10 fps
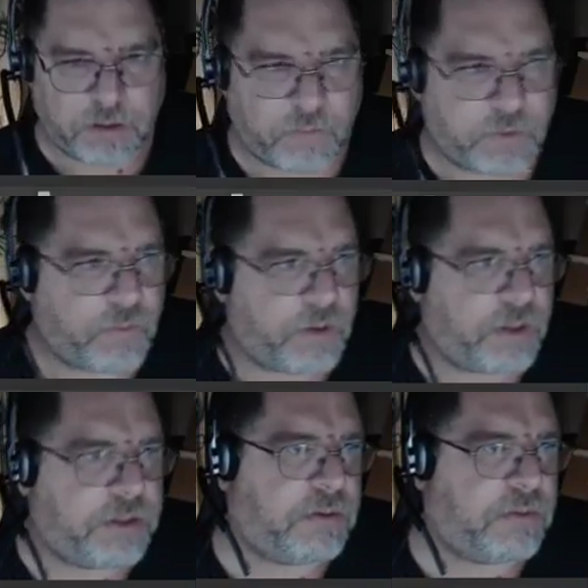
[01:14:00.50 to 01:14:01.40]
What I want to
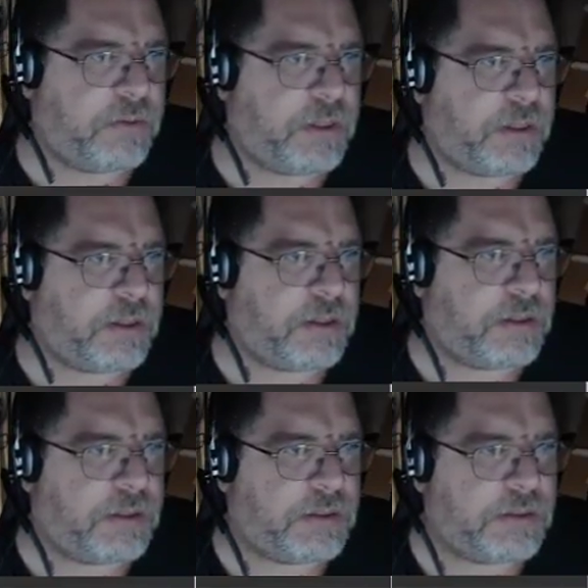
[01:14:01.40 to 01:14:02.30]
do
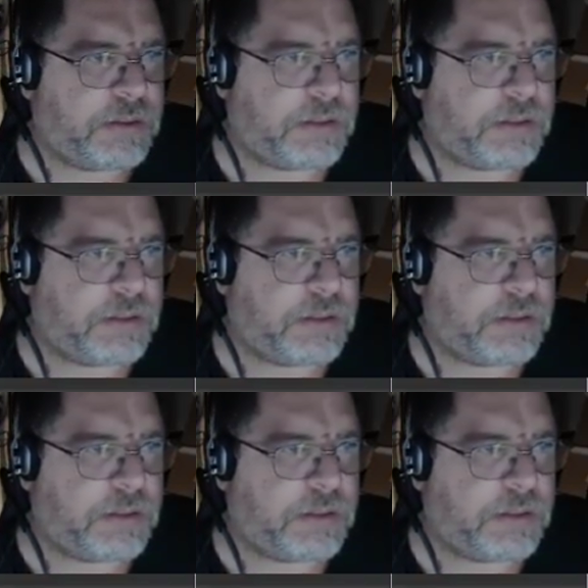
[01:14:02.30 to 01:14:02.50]
is